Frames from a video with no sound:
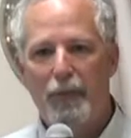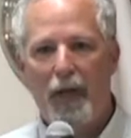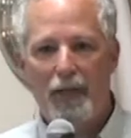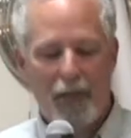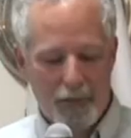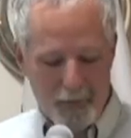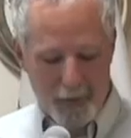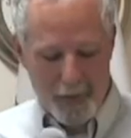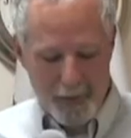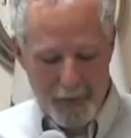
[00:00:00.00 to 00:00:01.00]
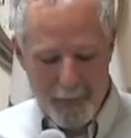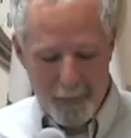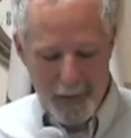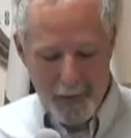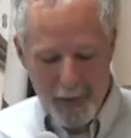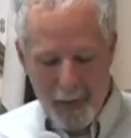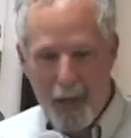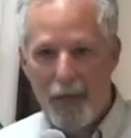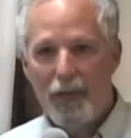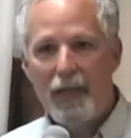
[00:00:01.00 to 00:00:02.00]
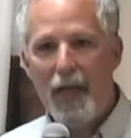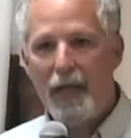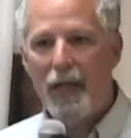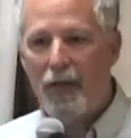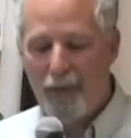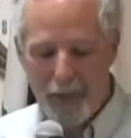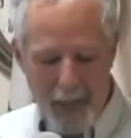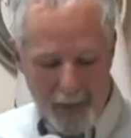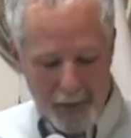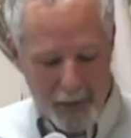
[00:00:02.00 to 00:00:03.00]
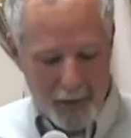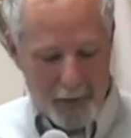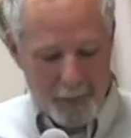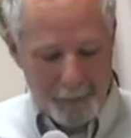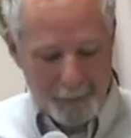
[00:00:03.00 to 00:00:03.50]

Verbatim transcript: projects will the city be undertaking over the next year.